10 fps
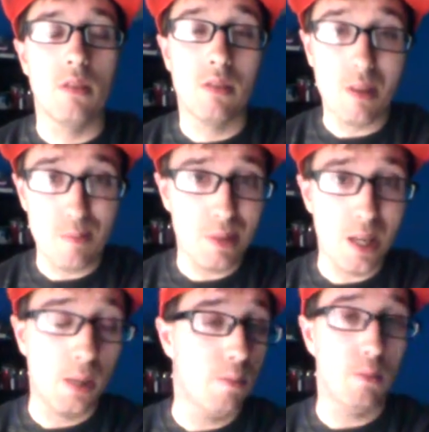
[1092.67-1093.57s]

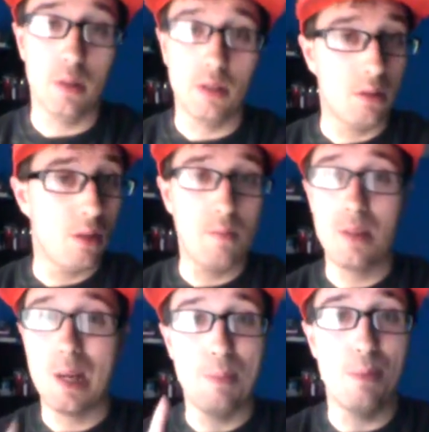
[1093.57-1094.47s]
Sometimes,
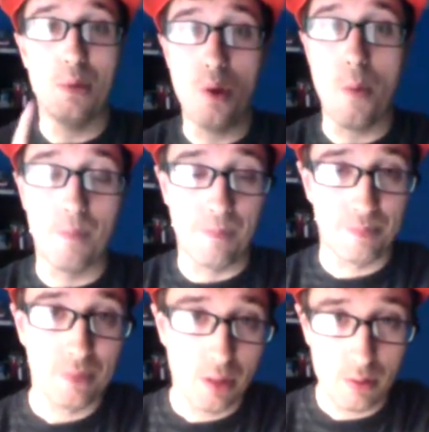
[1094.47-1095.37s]
sometimes no,
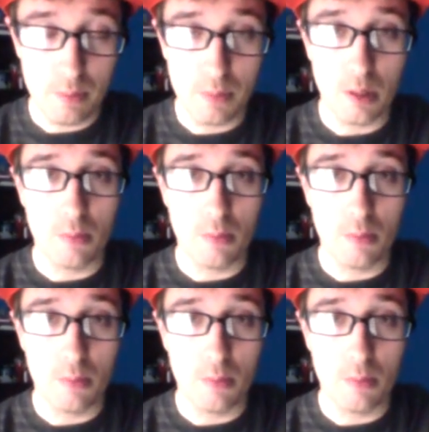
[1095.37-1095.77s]
sometimes.